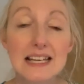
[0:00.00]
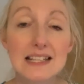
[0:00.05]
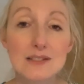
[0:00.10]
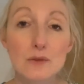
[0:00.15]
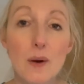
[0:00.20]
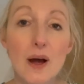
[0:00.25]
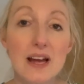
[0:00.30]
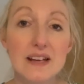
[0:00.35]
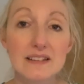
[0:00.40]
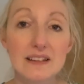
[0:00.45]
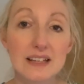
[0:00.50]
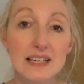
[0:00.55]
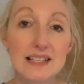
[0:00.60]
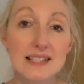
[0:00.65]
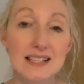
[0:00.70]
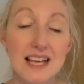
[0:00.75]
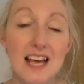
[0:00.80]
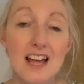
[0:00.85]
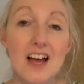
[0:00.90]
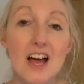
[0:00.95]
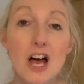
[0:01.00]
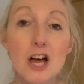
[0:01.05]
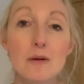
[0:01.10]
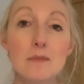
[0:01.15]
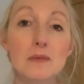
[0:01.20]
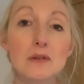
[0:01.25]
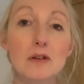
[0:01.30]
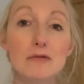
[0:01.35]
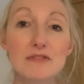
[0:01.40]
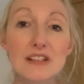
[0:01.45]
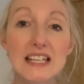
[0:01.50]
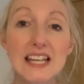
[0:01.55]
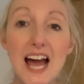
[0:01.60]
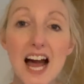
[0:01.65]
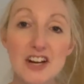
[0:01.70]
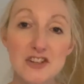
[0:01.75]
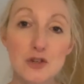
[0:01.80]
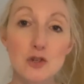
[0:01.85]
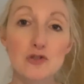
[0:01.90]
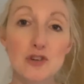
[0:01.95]
It's quite a nice, um, lovely
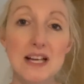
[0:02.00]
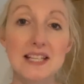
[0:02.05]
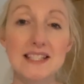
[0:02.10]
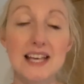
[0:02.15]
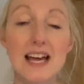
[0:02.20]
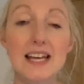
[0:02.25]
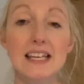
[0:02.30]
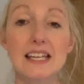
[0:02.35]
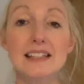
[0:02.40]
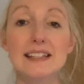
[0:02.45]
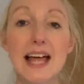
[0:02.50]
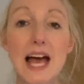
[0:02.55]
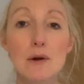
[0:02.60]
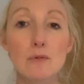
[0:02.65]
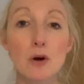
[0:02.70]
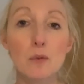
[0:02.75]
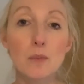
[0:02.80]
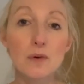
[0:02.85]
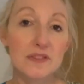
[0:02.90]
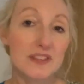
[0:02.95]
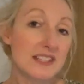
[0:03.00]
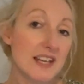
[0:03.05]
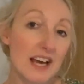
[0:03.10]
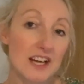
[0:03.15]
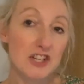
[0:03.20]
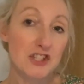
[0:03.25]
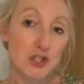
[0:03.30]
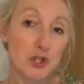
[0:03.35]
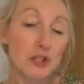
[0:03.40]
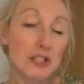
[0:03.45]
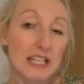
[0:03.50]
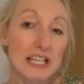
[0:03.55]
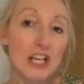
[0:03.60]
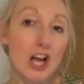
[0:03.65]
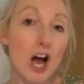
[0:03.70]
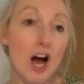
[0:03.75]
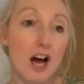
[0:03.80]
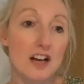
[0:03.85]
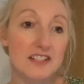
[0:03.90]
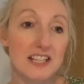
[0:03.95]
casual dress that I can layer up with a nice chunky
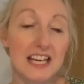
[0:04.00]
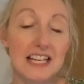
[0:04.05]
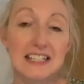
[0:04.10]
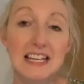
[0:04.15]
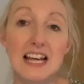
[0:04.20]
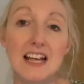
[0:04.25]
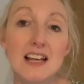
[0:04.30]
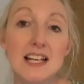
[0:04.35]
cardigan.